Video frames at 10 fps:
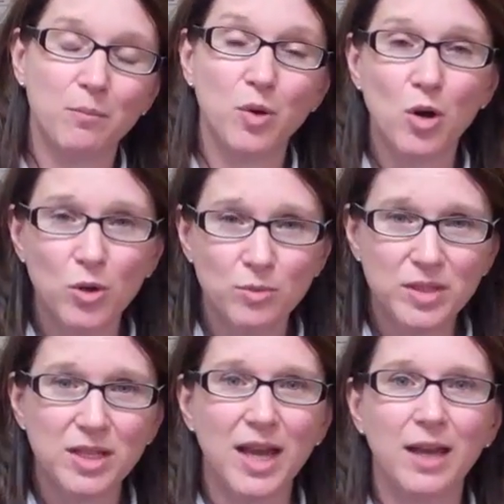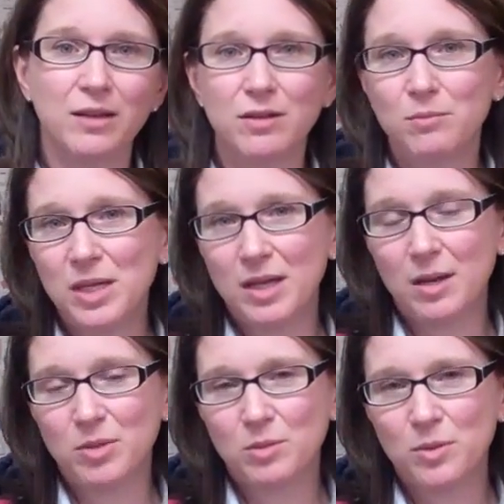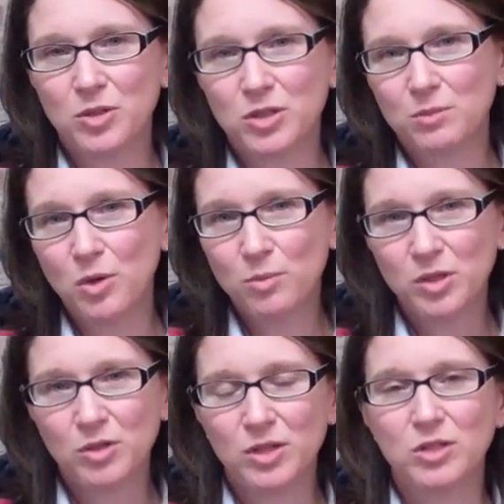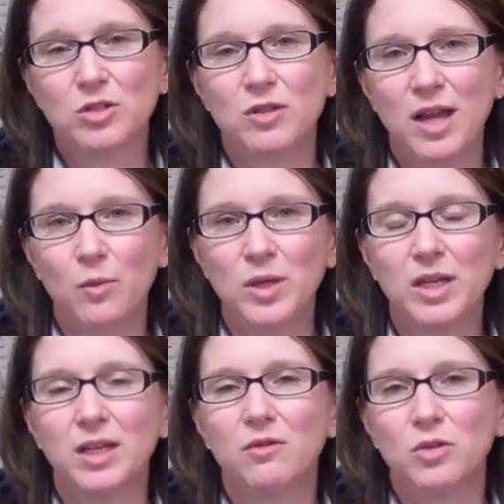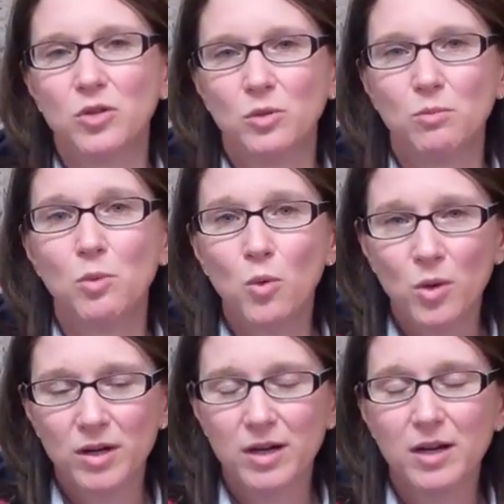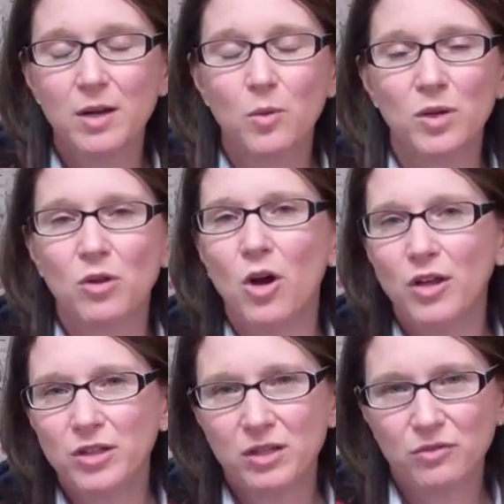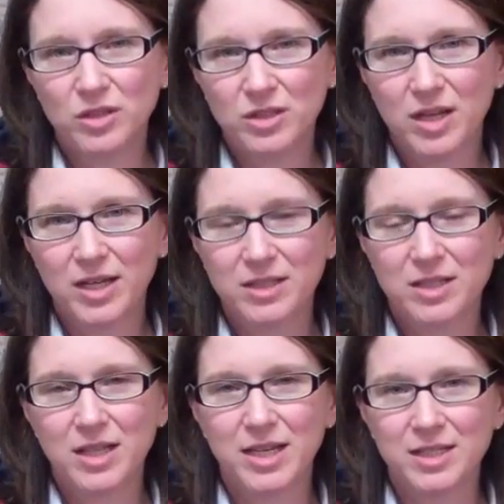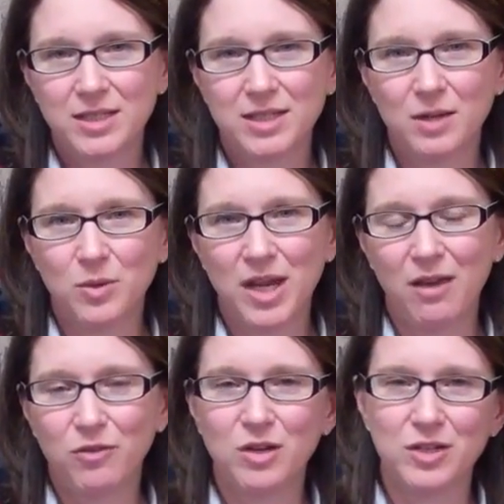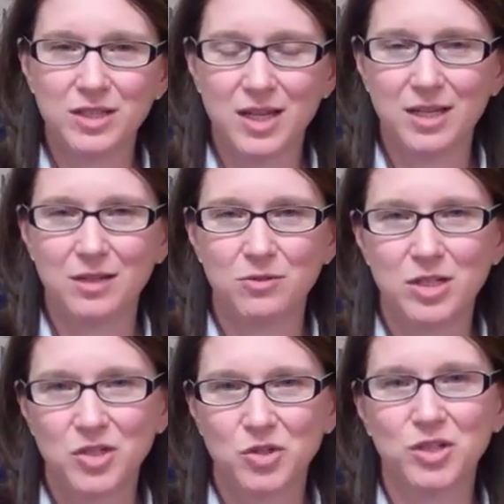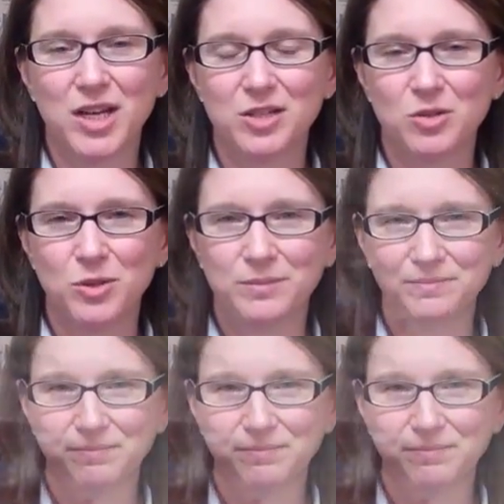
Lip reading: probes and being able to purchase mobile units so that we can even do more with all the different science classes that we have here at St. Henry District High School.